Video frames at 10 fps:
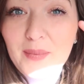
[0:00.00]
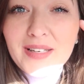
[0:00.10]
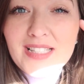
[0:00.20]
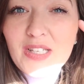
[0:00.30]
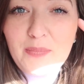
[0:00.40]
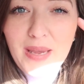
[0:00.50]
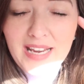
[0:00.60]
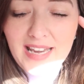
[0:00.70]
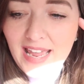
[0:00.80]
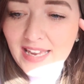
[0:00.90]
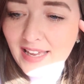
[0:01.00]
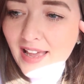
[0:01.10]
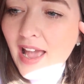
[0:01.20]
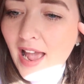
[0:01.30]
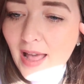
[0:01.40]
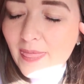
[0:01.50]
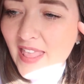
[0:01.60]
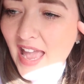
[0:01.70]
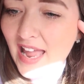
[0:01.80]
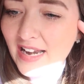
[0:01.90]
a little picnic,
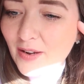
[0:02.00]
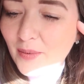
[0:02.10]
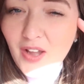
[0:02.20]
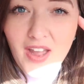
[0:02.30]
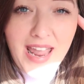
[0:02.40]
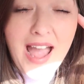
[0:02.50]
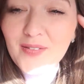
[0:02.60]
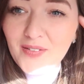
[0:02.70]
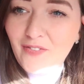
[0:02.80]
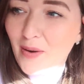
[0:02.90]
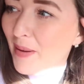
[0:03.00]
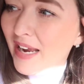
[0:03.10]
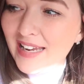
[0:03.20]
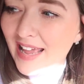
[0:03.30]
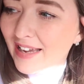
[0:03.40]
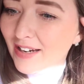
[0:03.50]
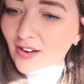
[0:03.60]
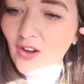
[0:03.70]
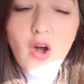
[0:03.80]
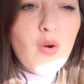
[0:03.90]
and then we're going out for a picnic and
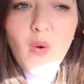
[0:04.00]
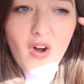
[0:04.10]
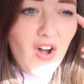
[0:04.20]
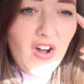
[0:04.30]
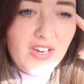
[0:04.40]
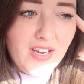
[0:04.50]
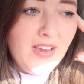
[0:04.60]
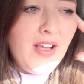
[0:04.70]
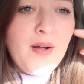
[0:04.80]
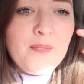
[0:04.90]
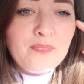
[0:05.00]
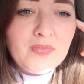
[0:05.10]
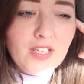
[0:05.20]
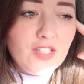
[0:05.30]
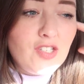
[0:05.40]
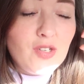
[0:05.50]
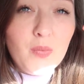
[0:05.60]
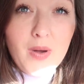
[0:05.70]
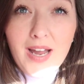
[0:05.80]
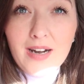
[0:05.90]
a long walk to
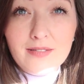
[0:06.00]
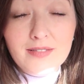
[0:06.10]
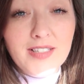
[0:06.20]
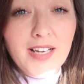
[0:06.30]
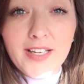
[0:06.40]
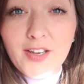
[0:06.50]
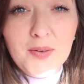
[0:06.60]
somewhere really